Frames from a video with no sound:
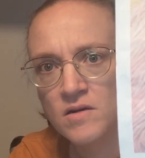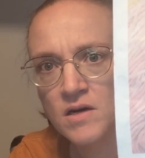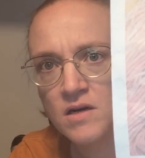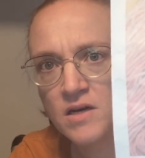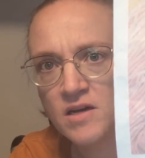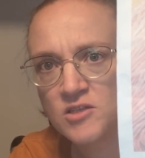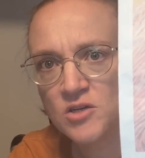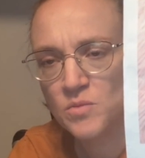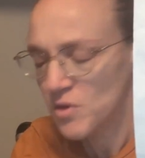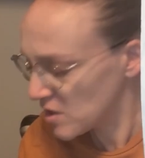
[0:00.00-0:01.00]
Our
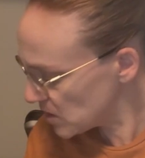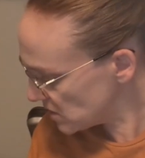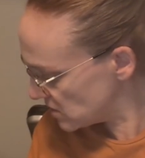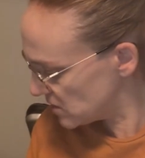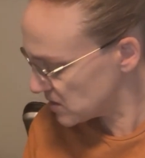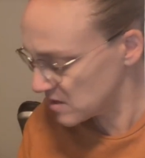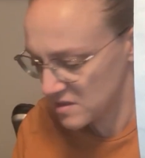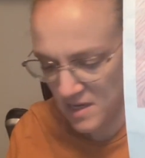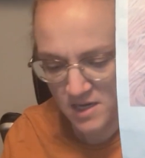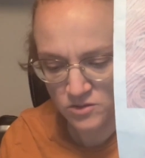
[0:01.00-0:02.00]
national parks. This
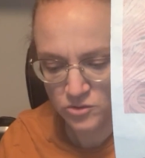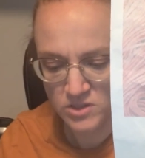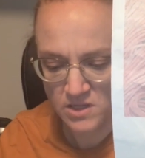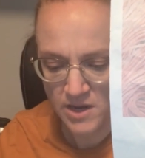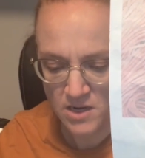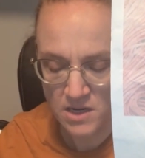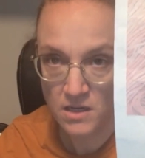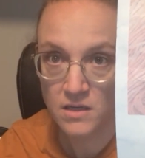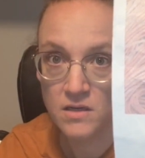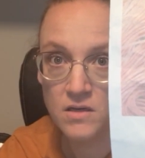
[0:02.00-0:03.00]
is Angel's
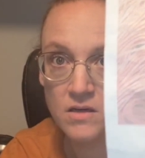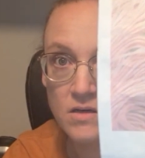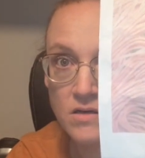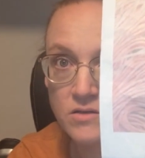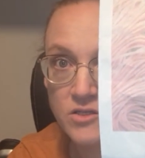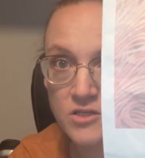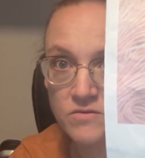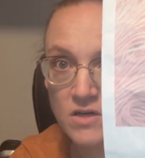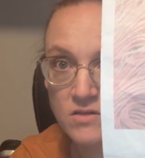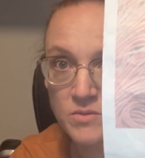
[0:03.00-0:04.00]
Landing, which I've
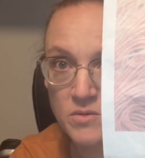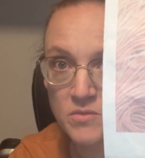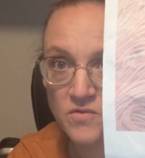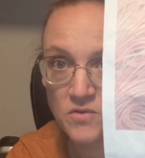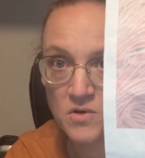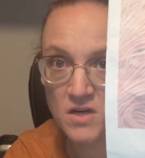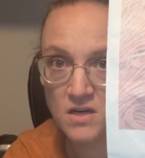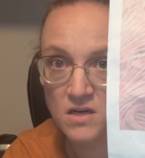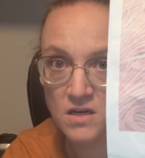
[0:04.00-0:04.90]
talked about before.